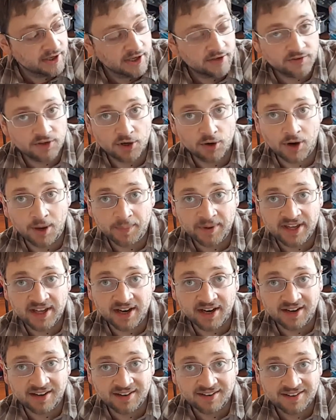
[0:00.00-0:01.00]
If you go up
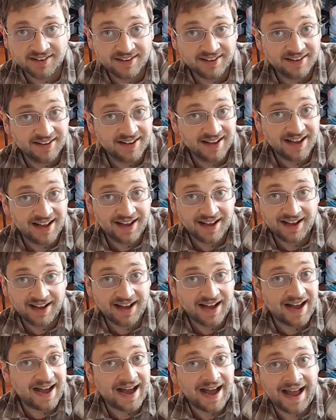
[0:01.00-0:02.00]
here,
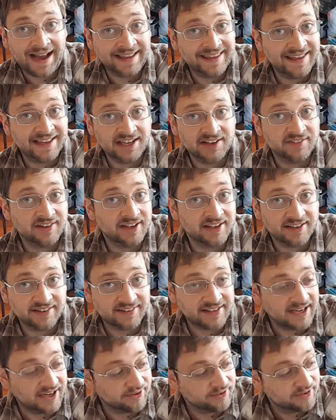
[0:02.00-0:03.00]
I can't even get a
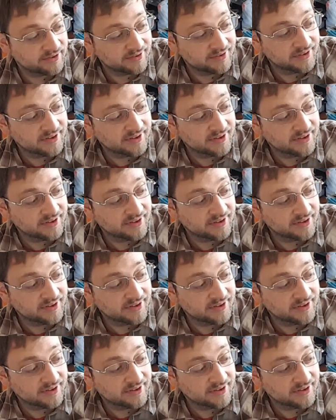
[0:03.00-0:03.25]
sound.